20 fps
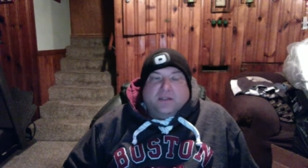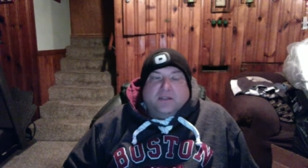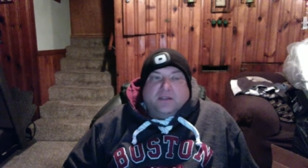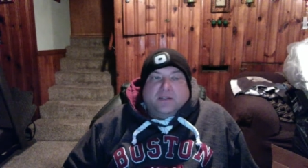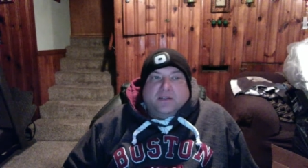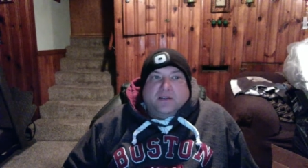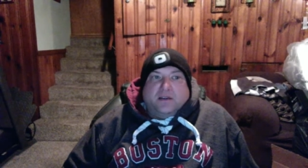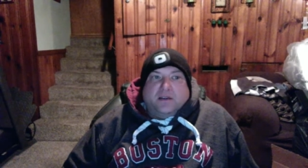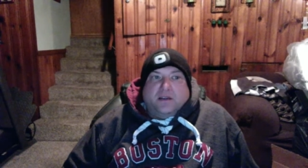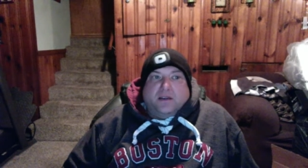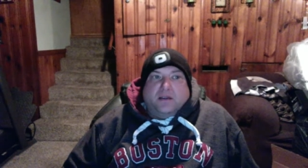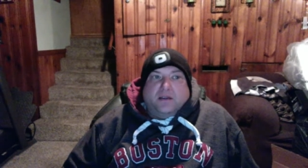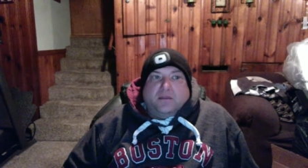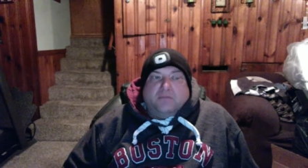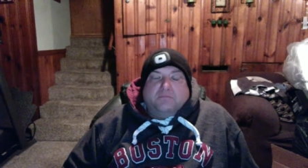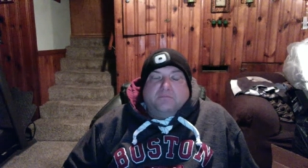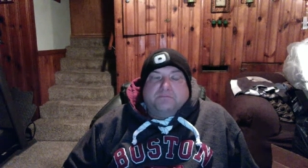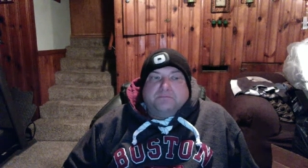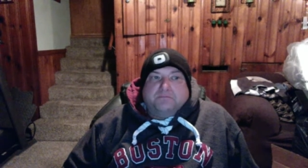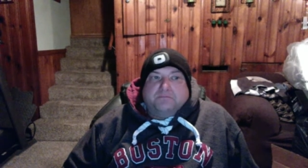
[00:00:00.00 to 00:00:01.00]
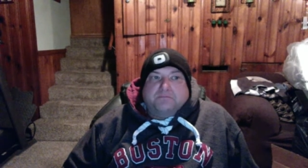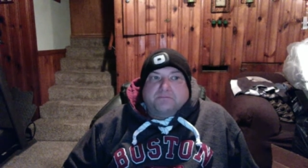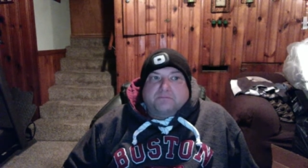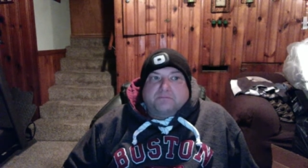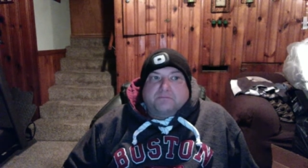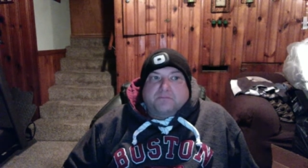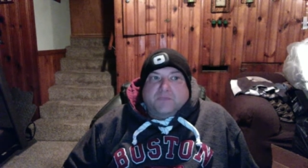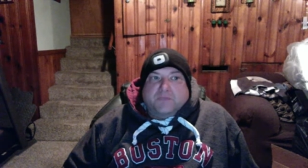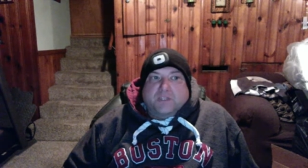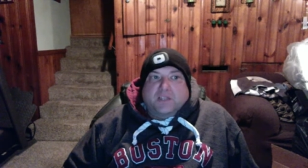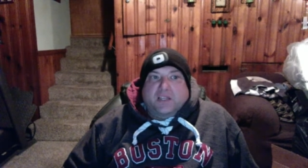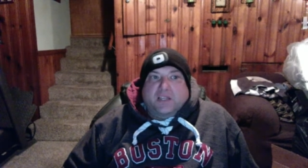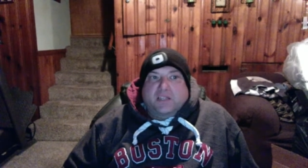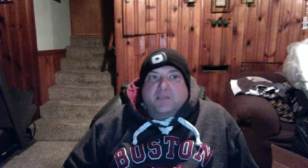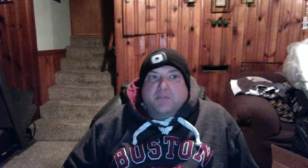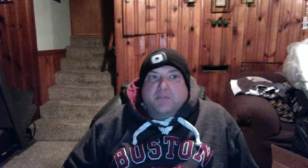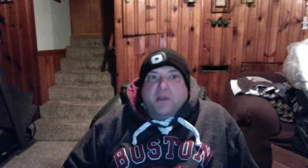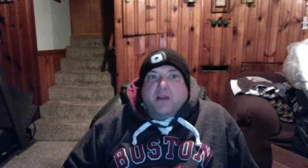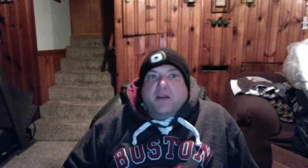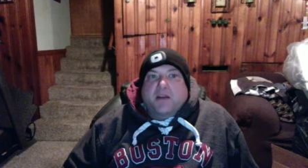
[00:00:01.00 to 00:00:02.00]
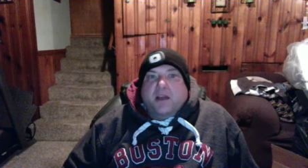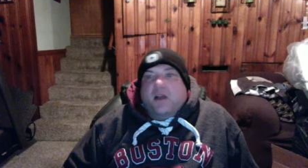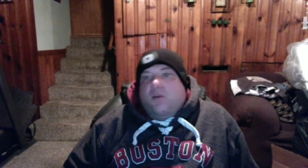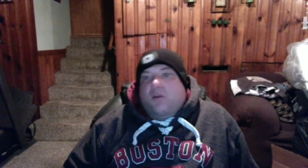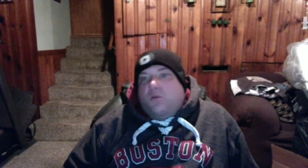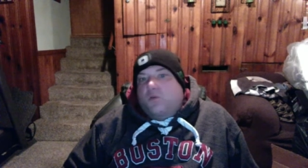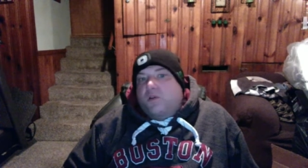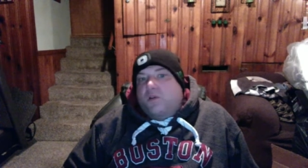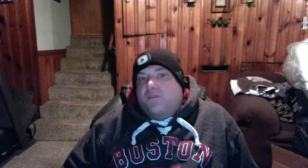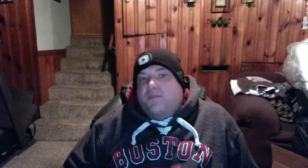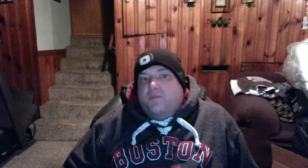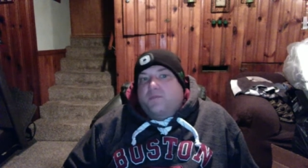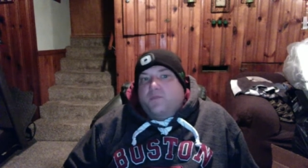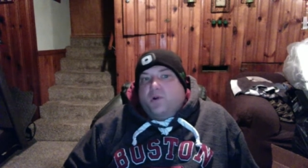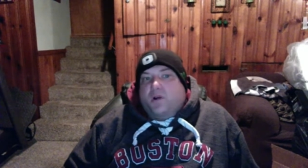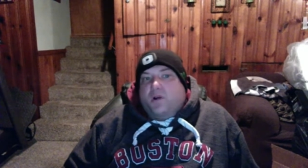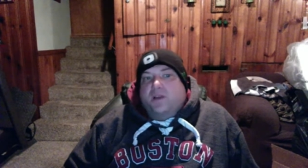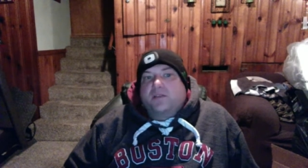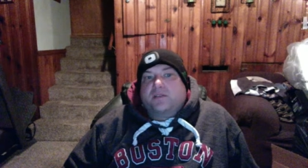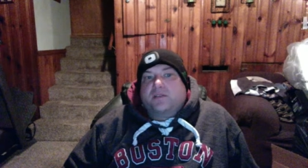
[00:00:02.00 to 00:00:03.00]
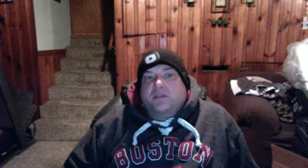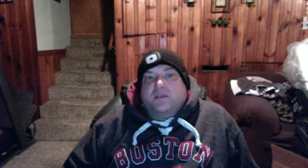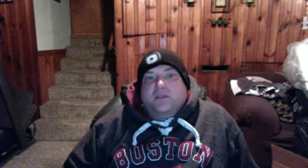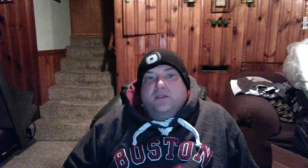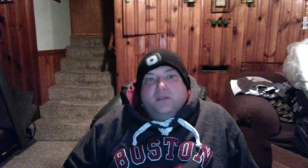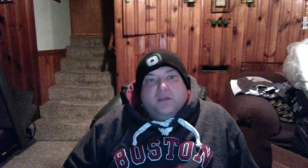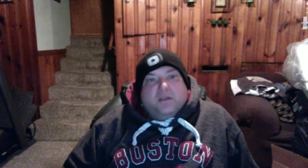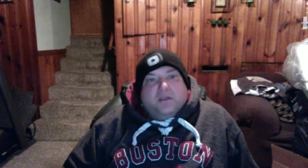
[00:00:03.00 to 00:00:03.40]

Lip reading: Um, and that's about an hour away from Boston.